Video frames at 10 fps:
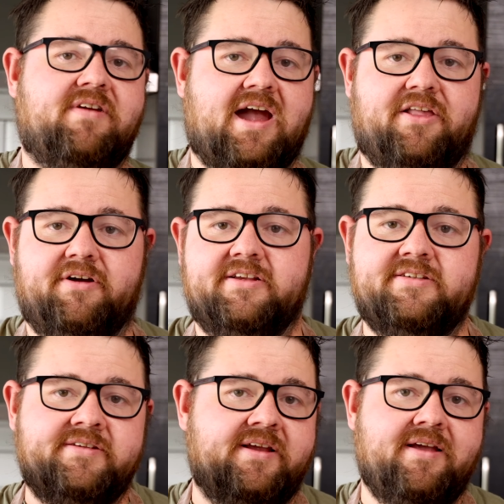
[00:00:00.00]

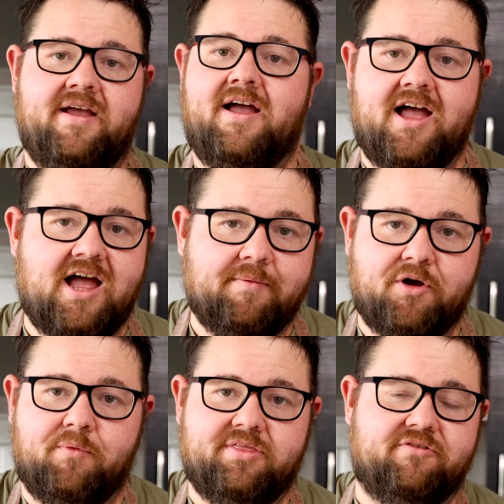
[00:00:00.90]
calories. I'm
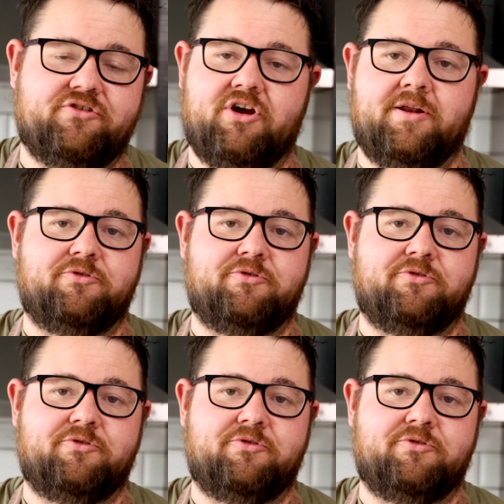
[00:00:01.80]
going with the straight up